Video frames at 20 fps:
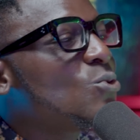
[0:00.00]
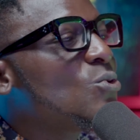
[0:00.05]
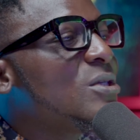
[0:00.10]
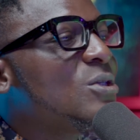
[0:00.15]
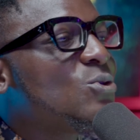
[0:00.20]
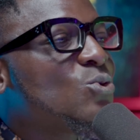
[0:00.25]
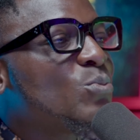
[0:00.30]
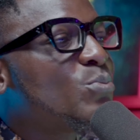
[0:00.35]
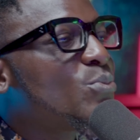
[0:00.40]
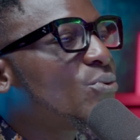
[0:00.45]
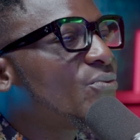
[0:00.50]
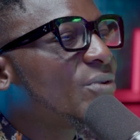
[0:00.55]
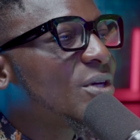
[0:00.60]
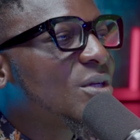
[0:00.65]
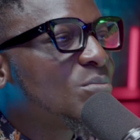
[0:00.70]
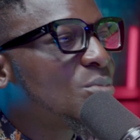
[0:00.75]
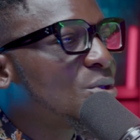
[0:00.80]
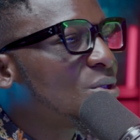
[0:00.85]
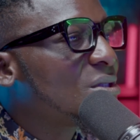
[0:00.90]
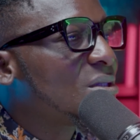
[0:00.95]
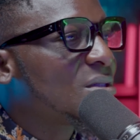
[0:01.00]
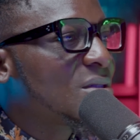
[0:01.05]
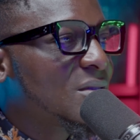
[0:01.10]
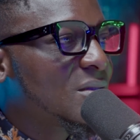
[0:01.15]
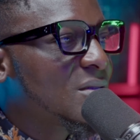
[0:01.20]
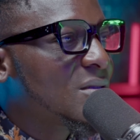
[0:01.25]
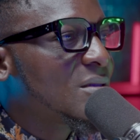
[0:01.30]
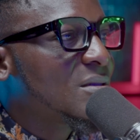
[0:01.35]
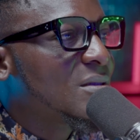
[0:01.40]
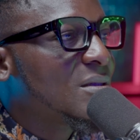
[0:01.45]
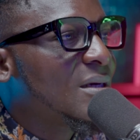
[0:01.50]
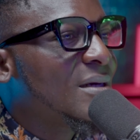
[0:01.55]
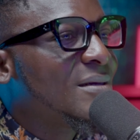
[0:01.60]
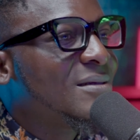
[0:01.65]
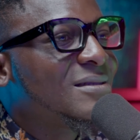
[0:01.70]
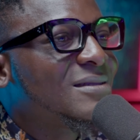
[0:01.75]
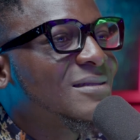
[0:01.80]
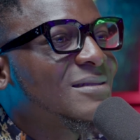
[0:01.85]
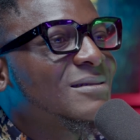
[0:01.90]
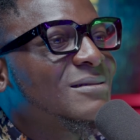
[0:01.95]
don't need to prove anybody
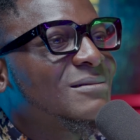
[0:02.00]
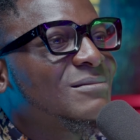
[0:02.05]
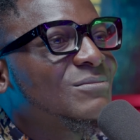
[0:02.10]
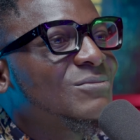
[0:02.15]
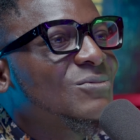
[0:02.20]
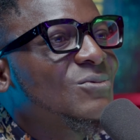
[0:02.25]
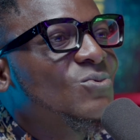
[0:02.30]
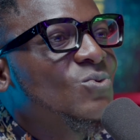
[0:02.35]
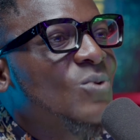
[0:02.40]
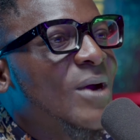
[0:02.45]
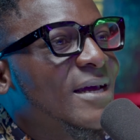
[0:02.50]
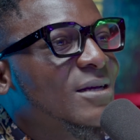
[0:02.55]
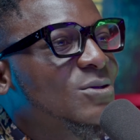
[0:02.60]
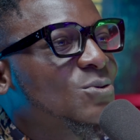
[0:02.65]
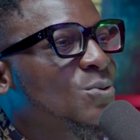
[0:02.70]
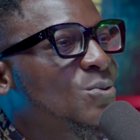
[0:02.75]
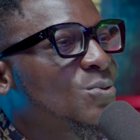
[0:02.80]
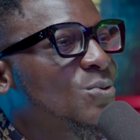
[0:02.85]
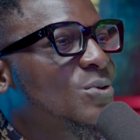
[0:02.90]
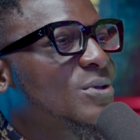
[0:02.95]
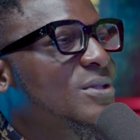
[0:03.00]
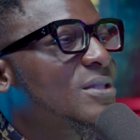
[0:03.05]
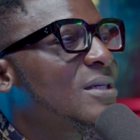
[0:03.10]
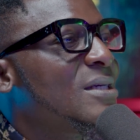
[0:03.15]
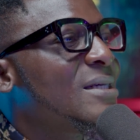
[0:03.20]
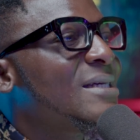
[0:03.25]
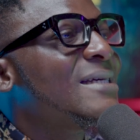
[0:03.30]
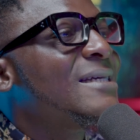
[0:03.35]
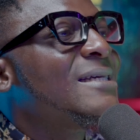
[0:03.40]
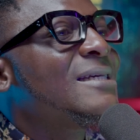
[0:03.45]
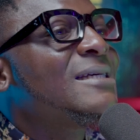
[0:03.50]
anything right or wrong. Say